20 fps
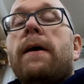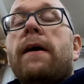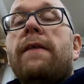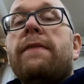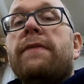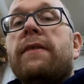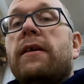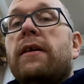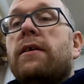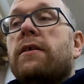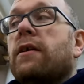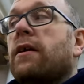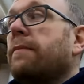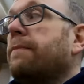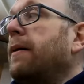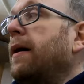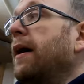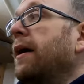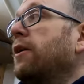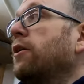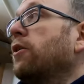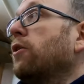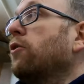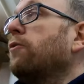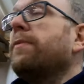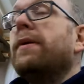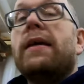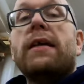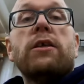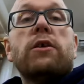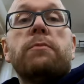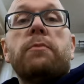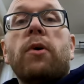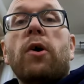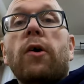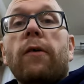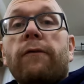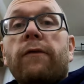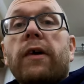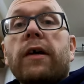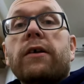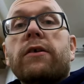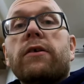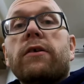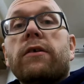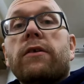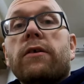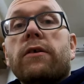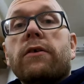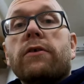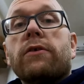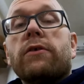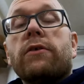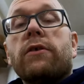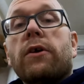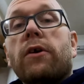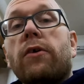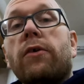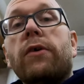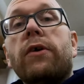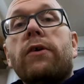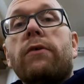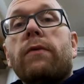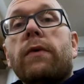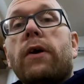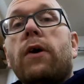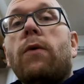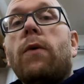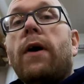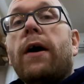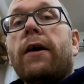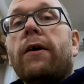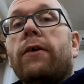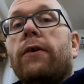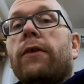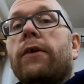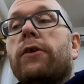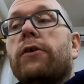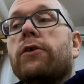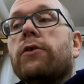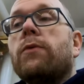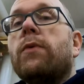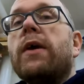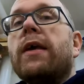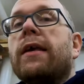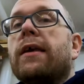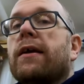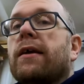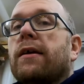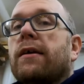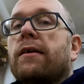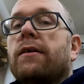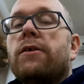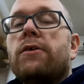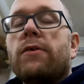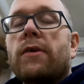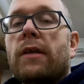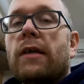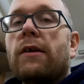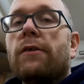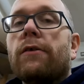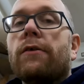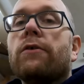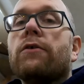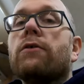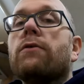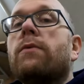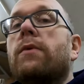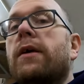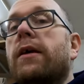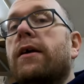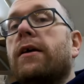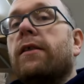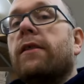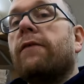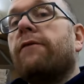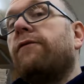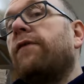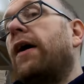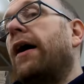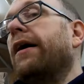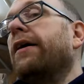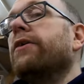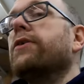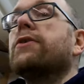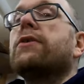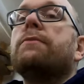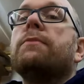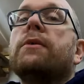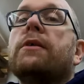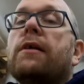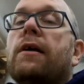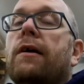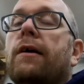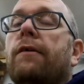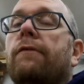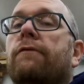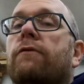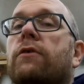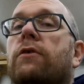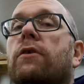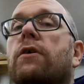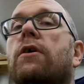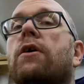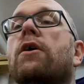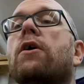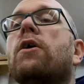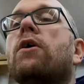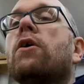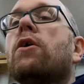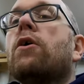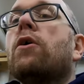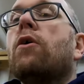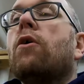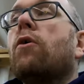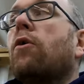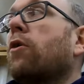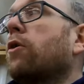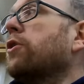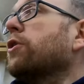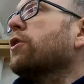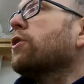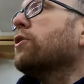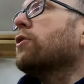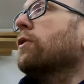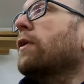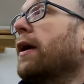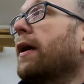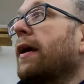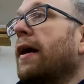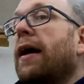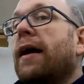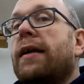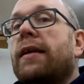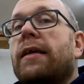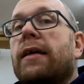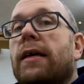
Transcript: And these are by no means perfect. They're going to require a little tweaking. You can either tweak the files themselves, or you can do like I